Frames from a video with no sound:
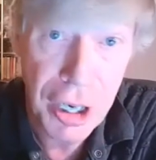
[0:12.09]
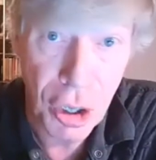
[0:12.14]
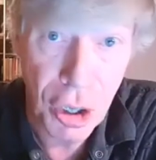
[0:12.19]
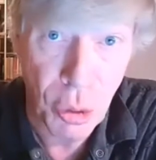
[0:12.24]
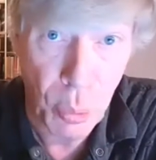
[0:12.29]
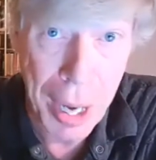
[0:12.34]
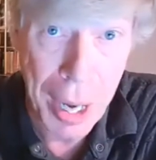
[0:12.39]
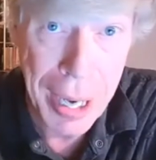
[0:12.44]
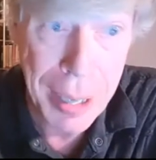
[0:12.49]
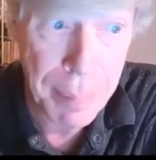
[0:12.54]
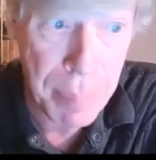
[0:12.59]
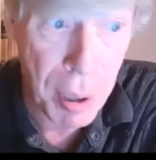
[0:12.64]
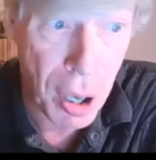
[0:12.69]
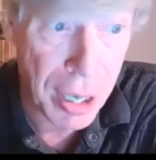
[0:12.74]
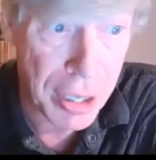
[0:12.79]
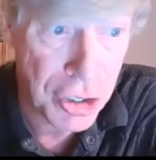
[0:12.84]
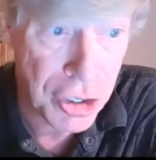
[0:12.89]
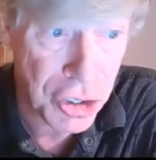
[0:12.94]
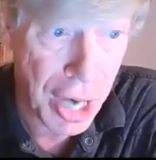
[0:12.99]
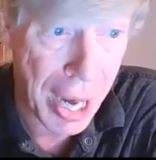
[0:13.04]

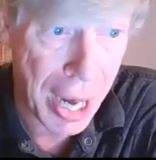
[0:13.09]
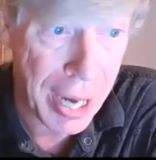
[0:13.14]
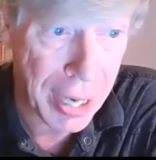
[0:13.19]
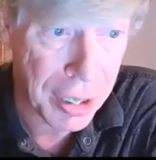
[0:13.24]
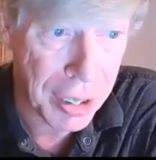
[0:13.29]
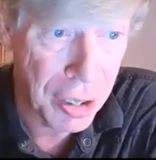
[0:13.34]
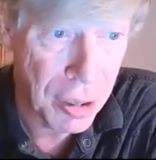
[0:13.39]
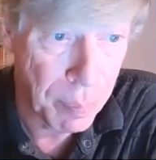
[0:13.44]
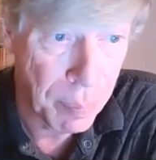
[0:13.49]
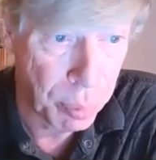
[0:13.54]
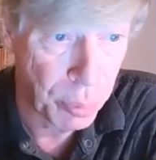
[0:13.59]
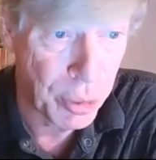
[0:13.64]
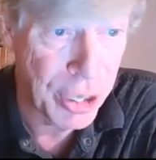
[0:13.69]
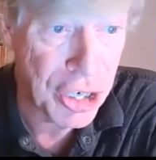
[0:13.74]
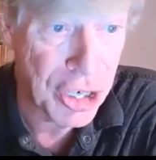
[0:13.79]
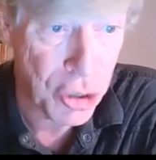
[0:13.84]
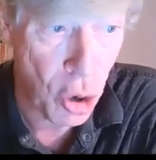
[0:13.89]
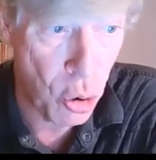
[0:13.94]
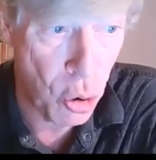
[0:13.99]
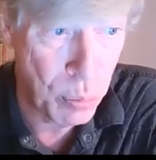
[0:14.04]
Grandpa Jack,
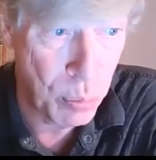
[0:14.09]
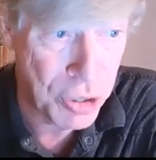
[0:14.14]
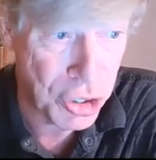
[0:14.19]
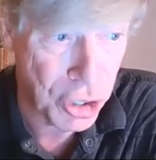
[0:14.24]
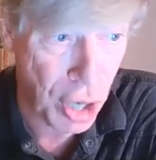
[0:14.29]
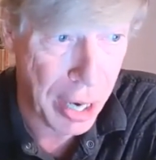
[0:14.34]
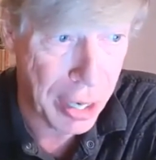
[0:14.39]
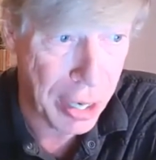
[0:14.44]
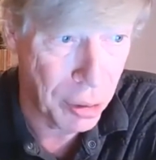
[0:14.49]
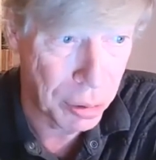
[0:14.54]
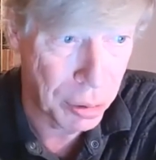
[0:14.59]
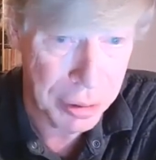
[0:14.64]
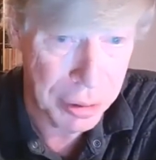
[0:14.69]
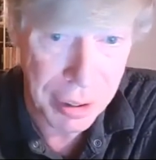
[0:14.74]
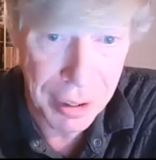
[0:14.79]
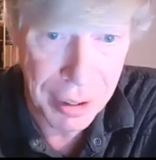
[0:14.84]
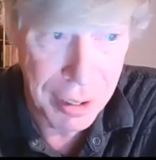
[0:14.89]
British Home Child.